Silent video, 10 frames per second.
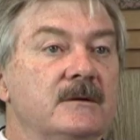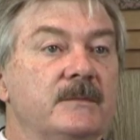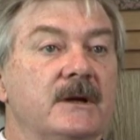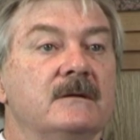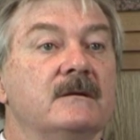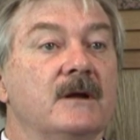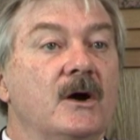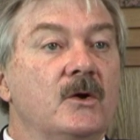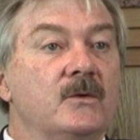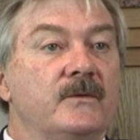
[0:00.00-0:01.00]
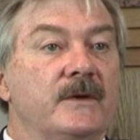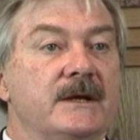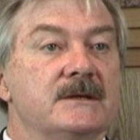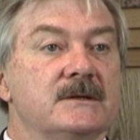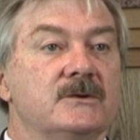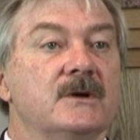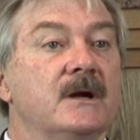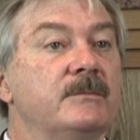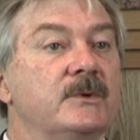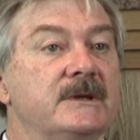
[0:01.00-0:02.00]
but the whole face, and try
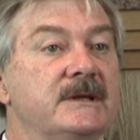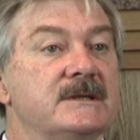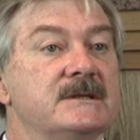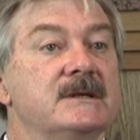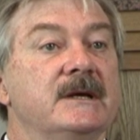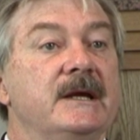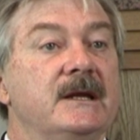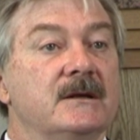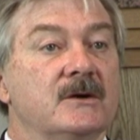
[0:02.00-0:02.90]
and put this into